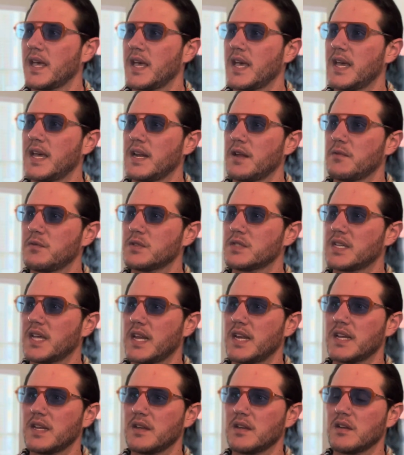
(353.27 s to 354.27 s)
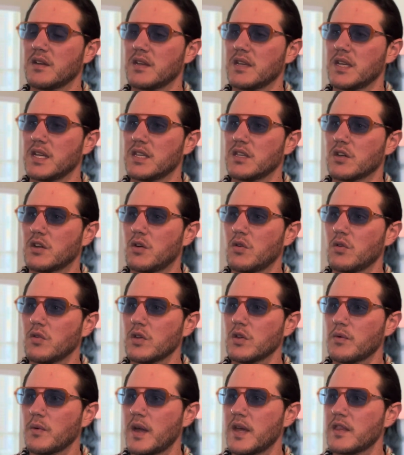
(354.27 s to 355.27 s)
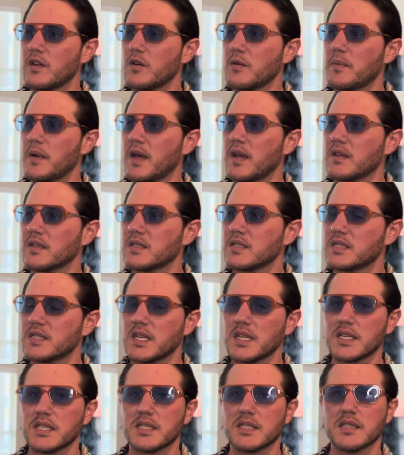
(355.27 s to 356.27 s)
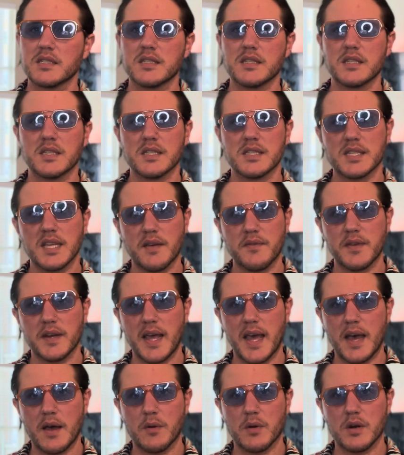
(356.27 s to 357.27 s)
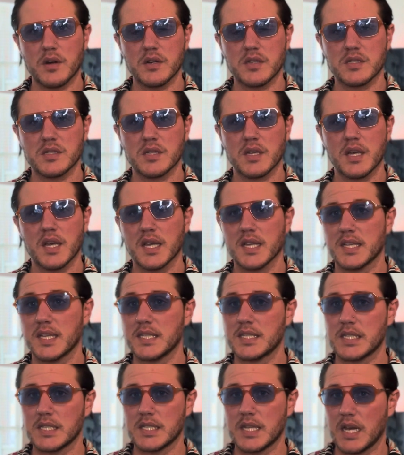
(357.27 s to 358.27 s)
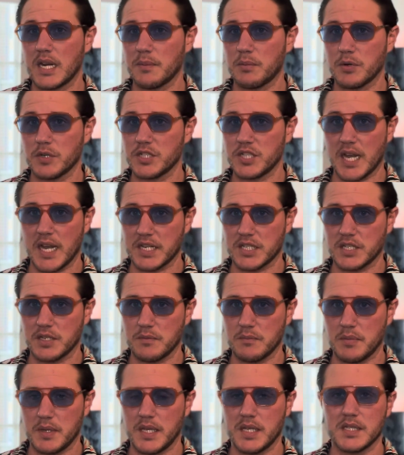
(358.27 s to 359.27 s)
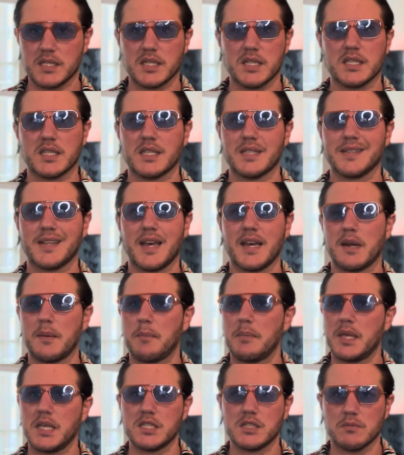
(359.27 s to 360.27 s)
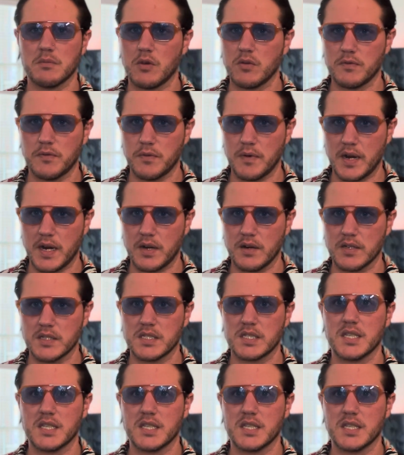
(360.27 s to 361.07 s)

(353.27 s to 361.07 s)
And I was getting in the cooler weather about 6 to 7 hours. This is not a projection beast. This is not a beast mode fragrance.